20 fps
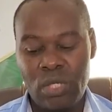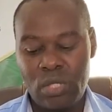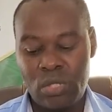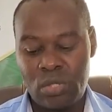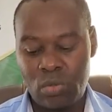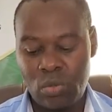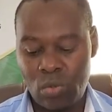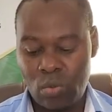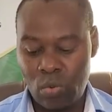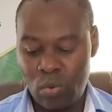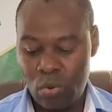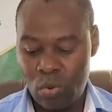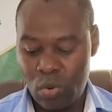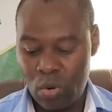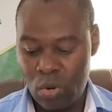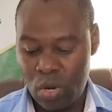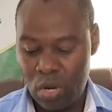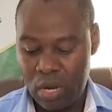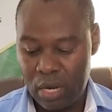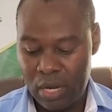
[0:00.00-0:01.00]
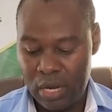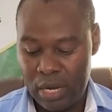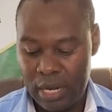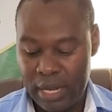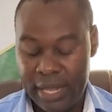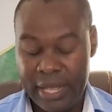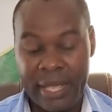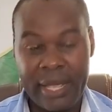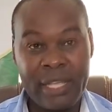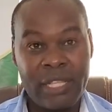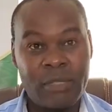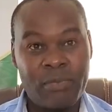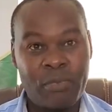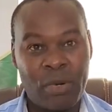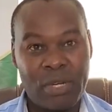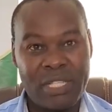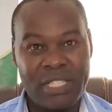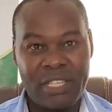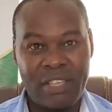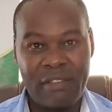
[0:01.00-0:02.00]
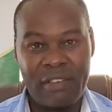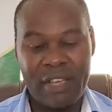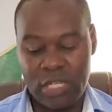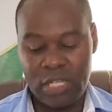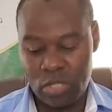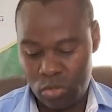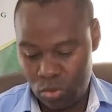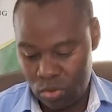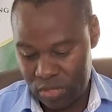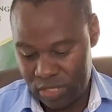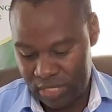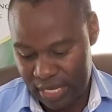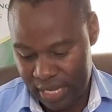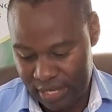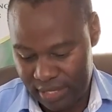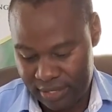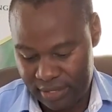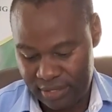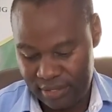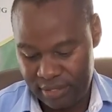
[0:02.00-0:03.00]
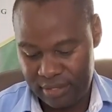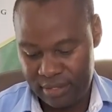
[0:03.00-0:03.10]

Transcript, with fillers: to 8.726